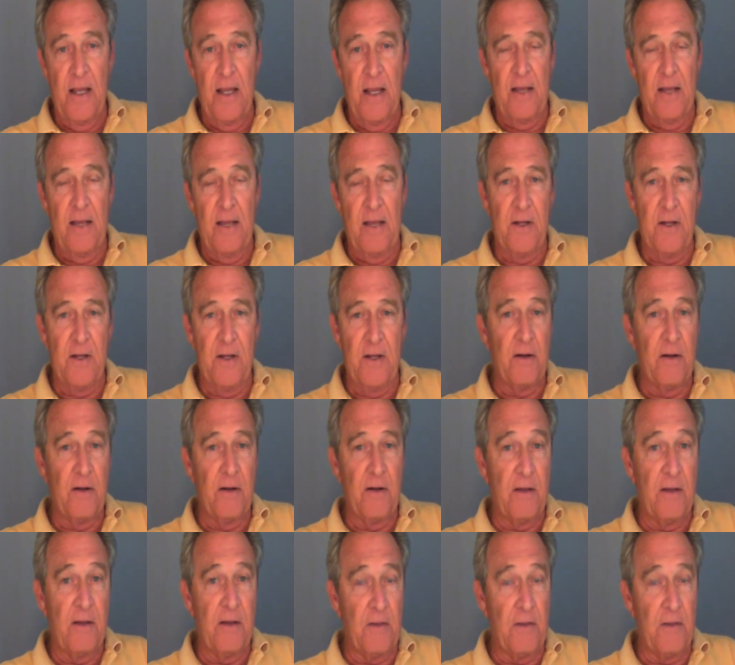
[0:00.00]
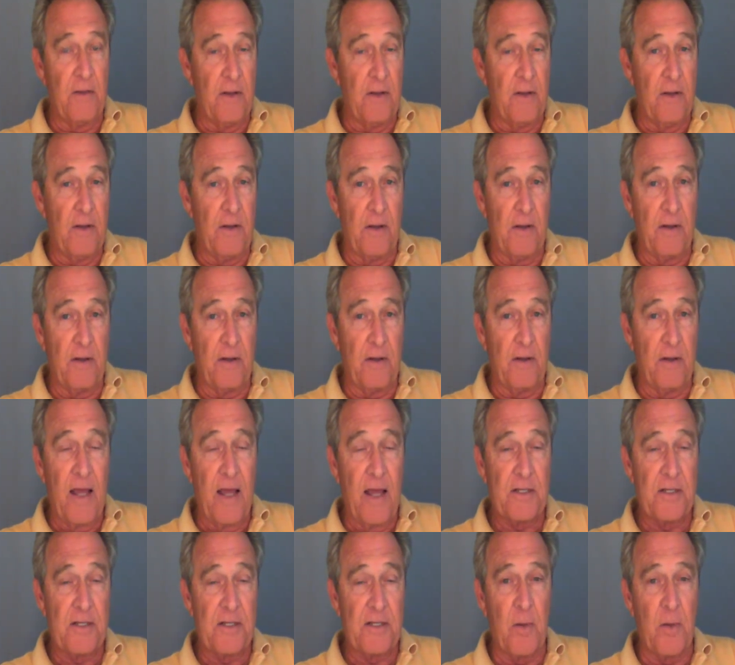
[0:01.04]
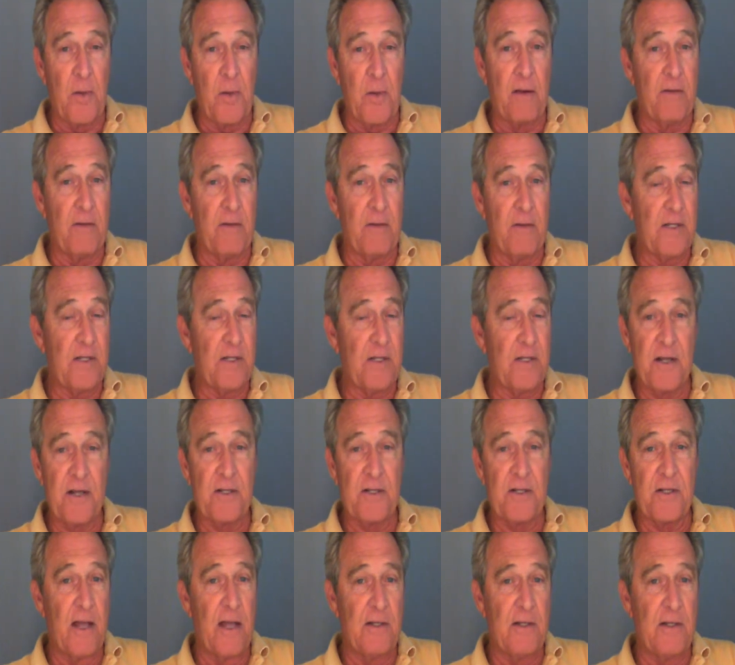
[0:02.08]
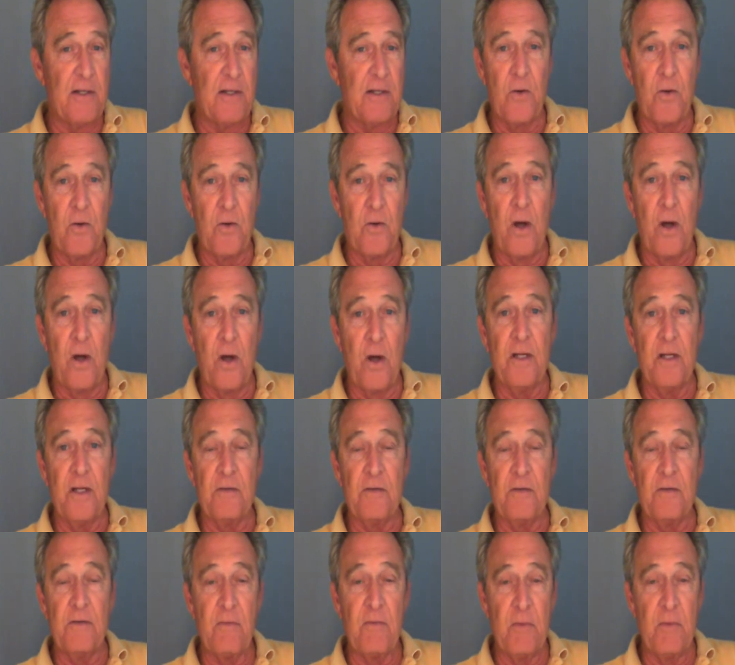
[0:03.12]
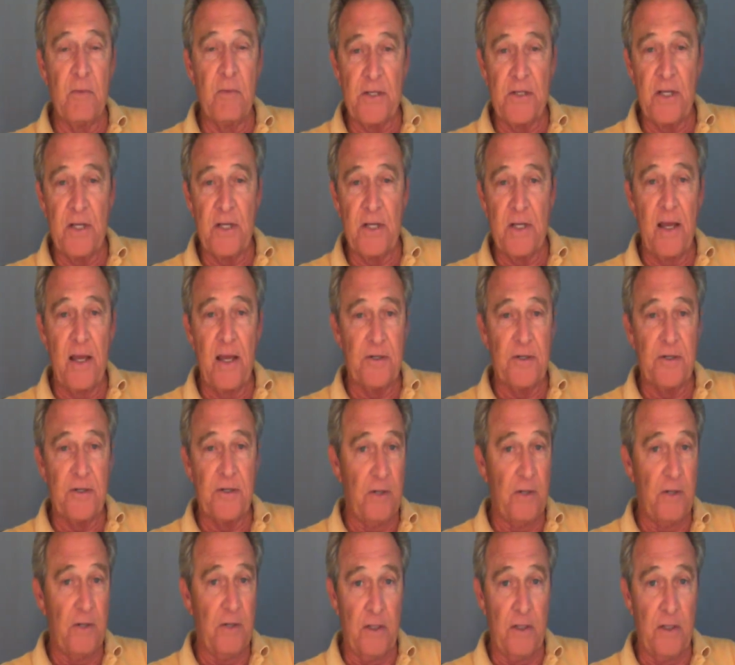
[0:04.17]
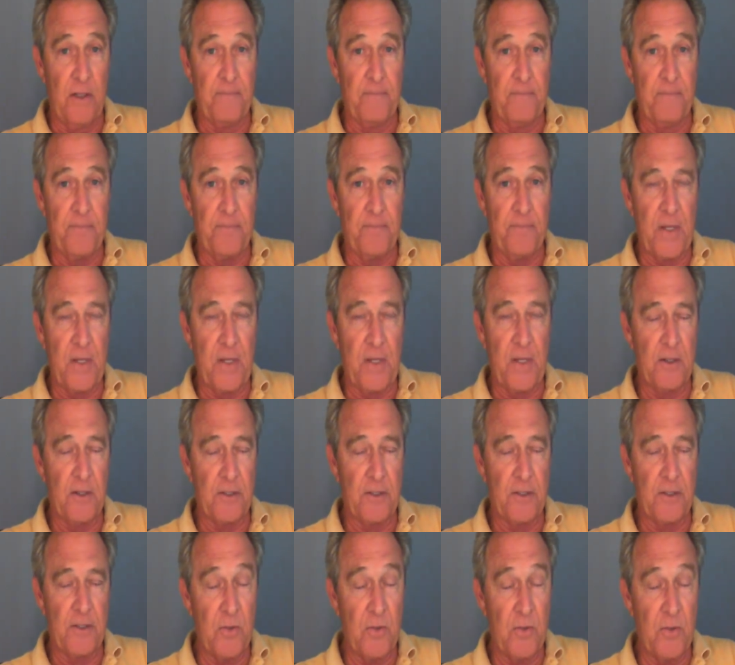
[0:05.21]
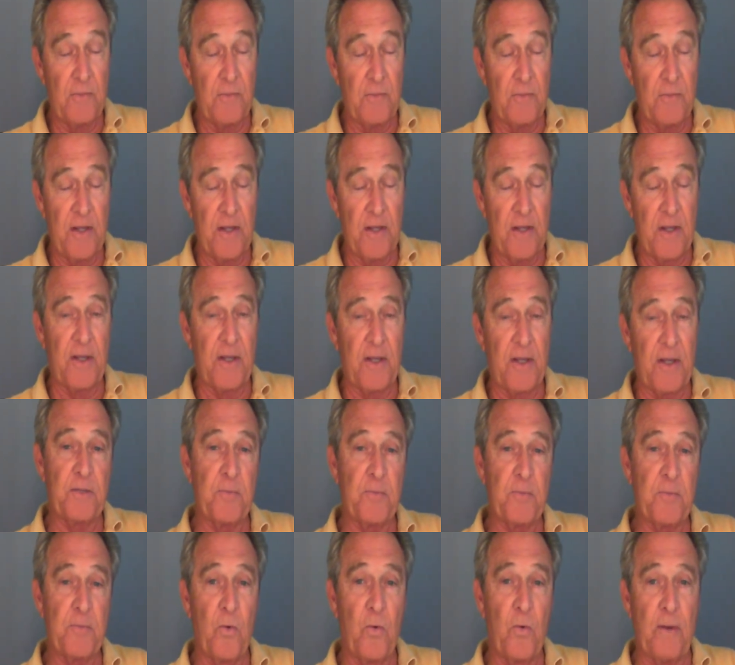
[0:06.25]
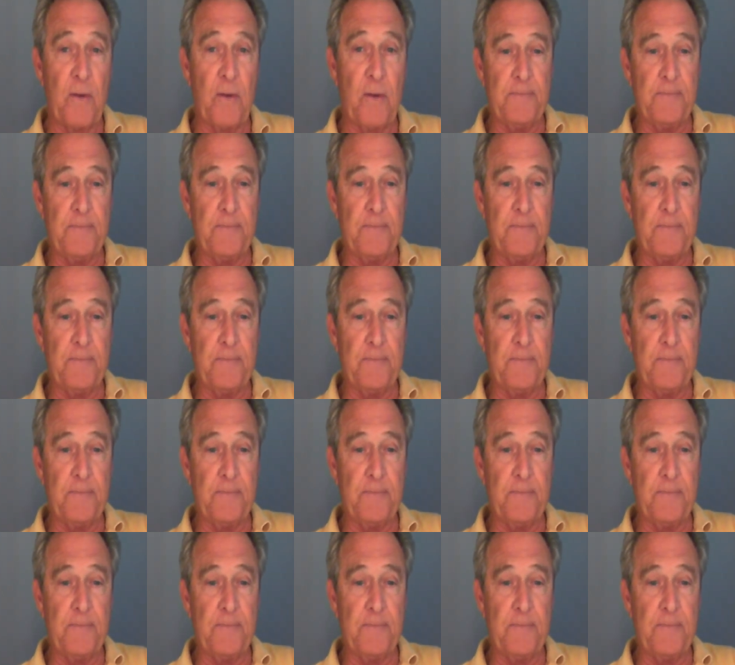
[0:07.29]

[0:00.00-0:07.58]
And then it'll give the glass supplier the exact sizes and quantities of every piece of glass you need. It's a beautiful thing about this program.